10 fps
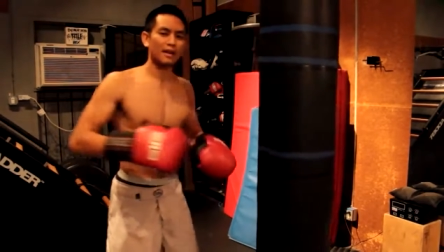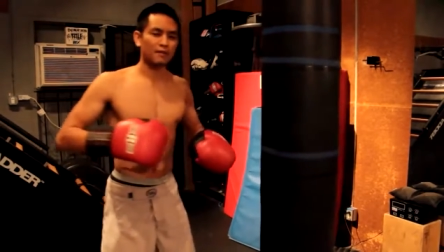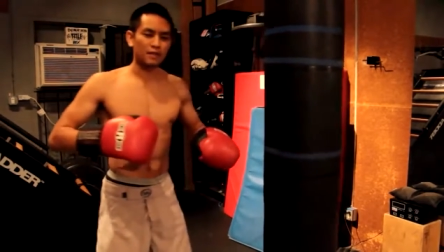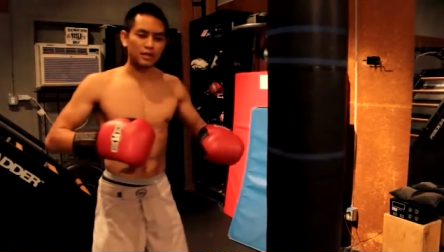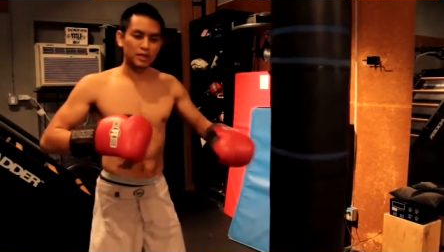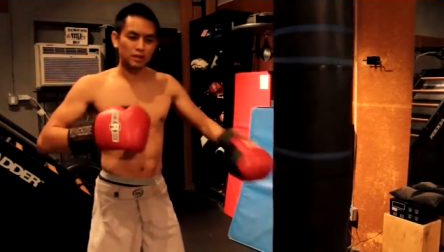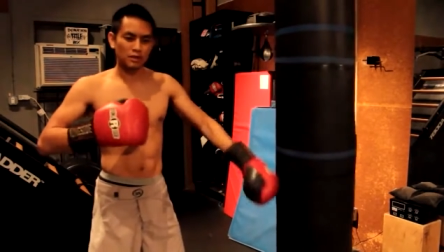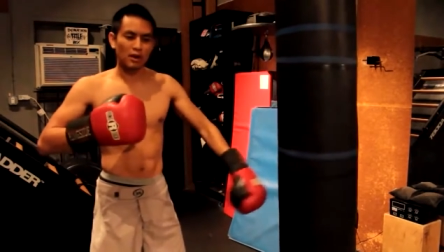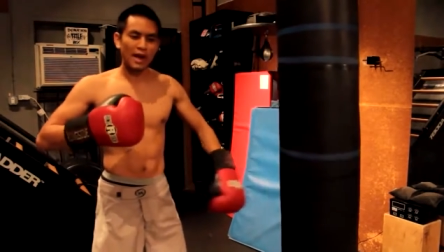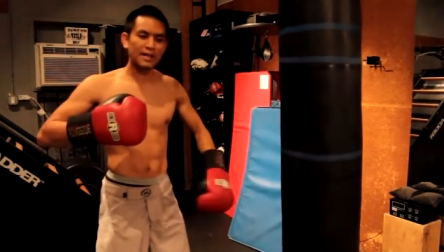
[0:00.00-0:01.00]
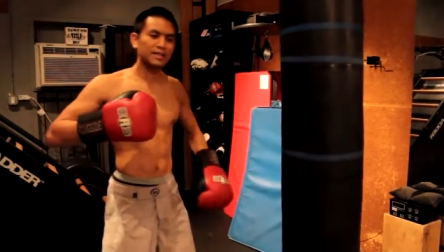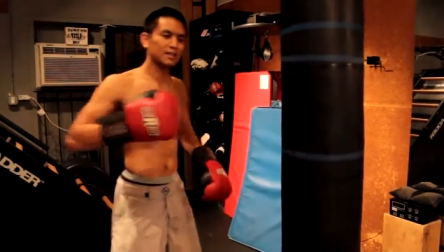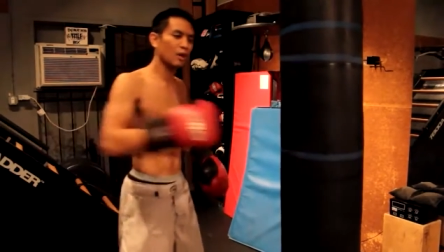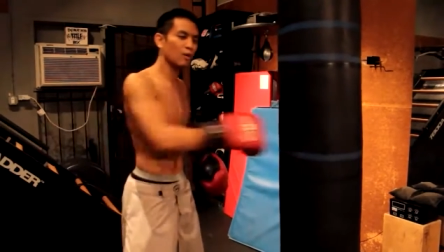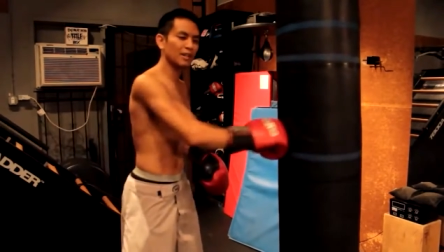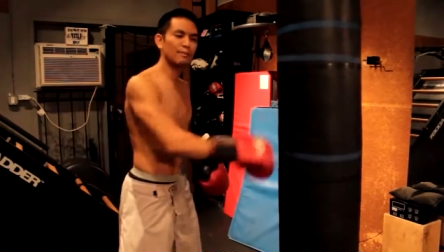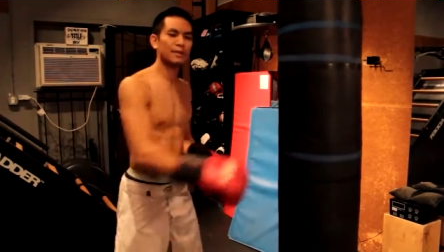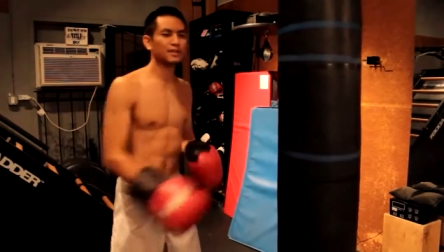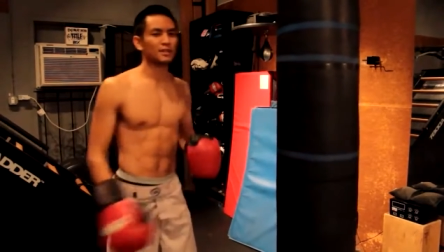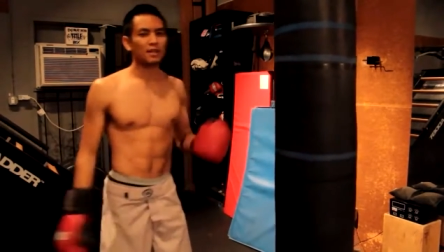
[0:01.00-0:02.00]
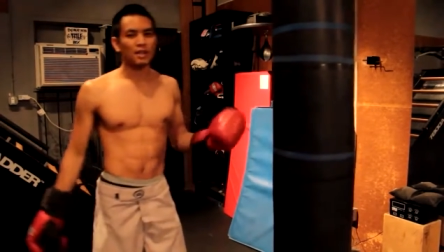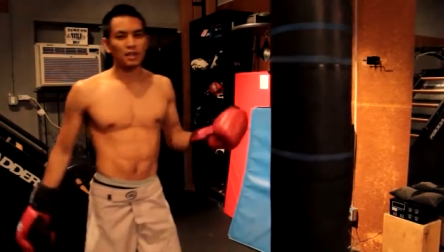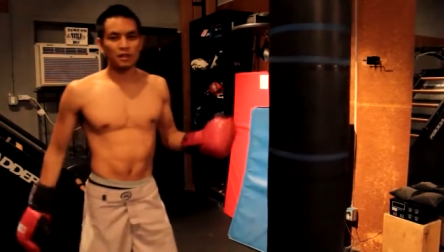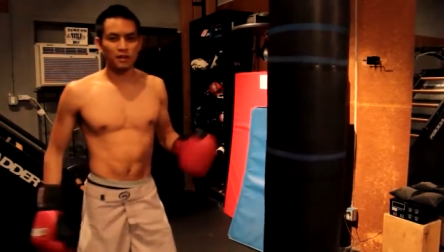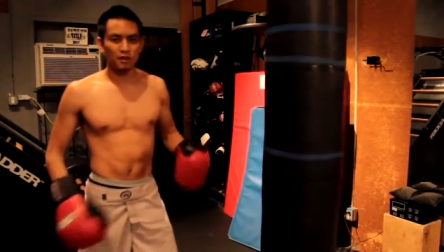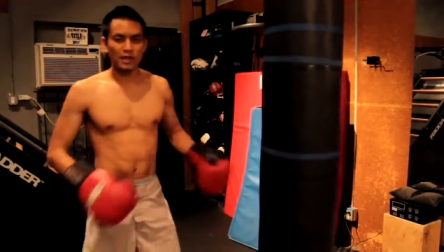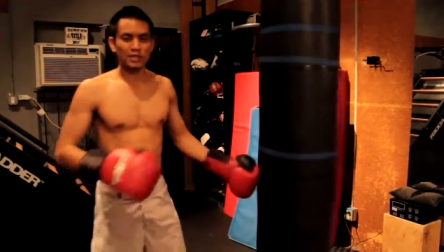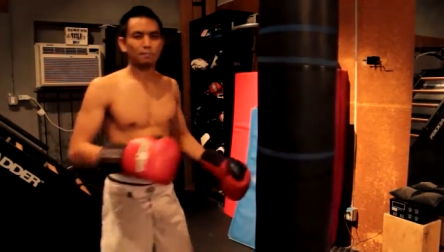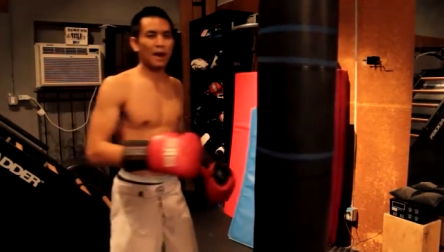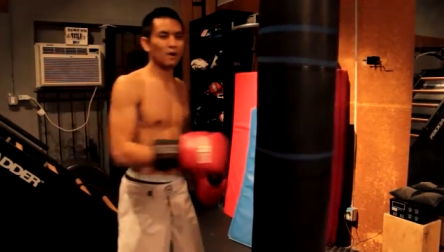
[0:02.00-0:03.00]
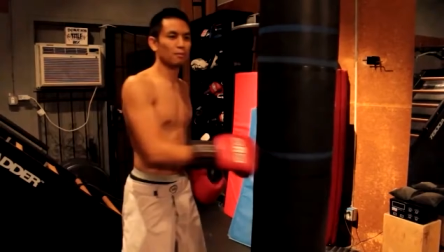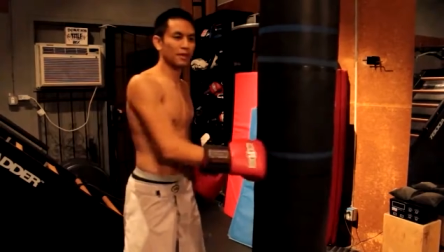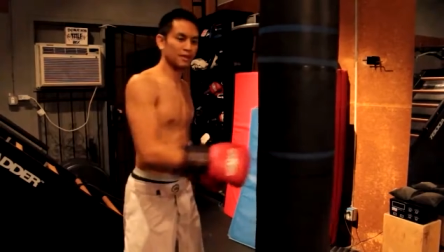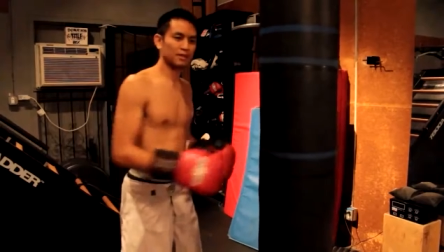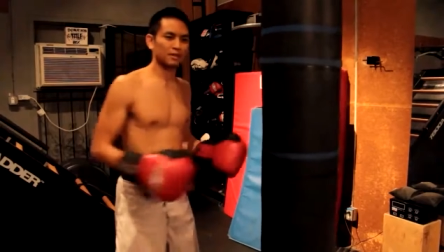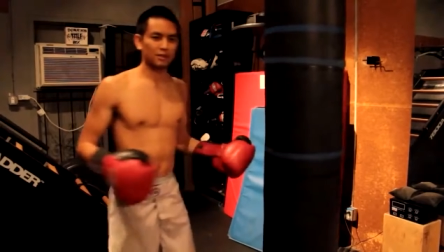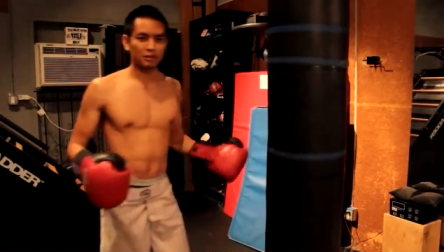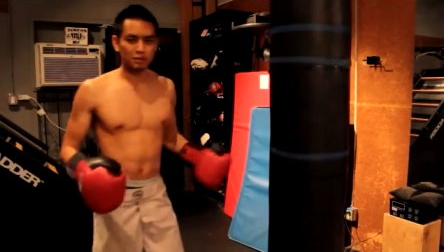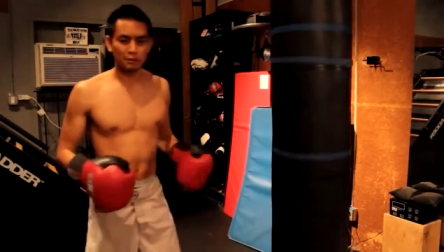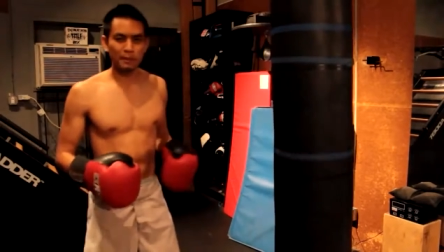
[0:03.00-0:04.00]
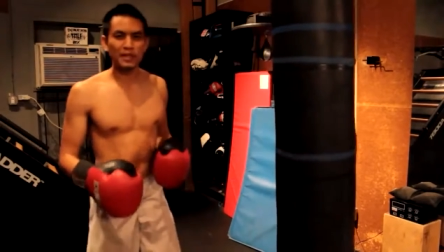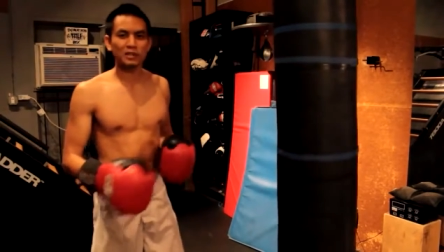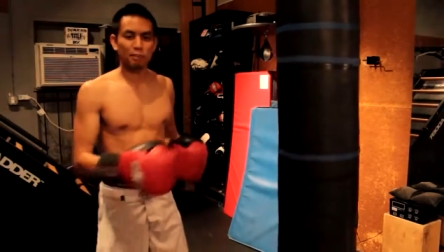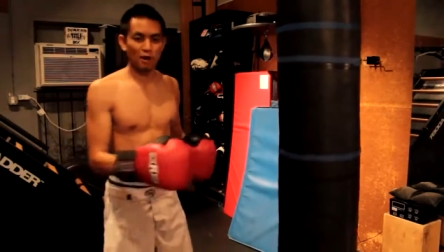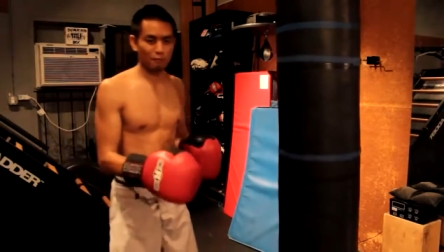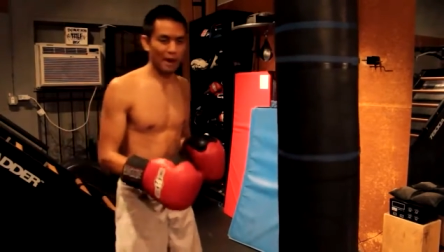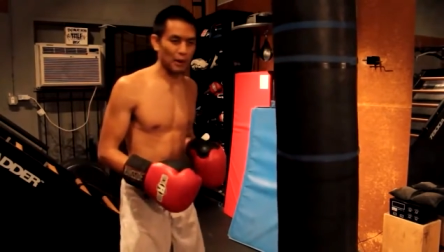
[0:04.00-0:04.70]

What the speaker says: And if your hand's slower, that means, you know, less power because speed is part of